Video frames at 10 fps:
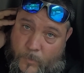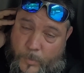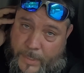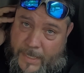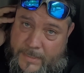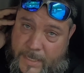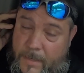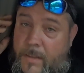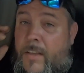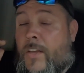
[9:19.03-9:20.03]
with the
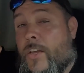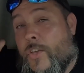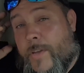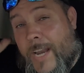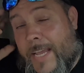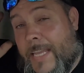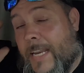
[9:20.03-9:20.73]
headset. You cannot get